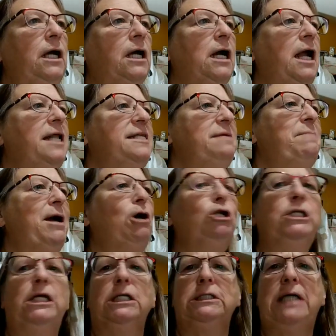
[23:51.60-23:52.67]
kind of did my own
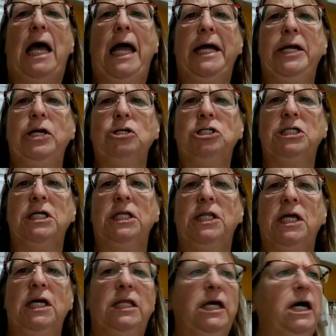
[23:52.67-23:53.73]
little diagnosing
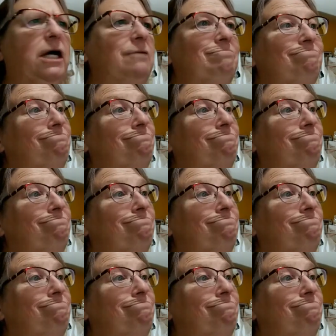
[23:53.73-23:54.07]
thing there.